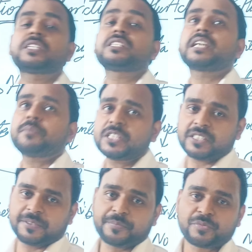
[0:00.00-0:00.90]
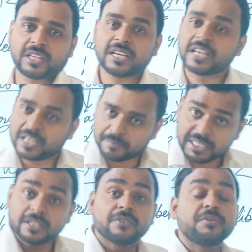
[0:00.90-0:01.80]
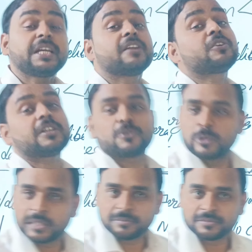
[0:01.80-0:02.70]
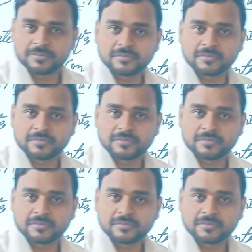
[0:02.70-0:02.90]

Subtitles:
person's capacity, but we cannot control them.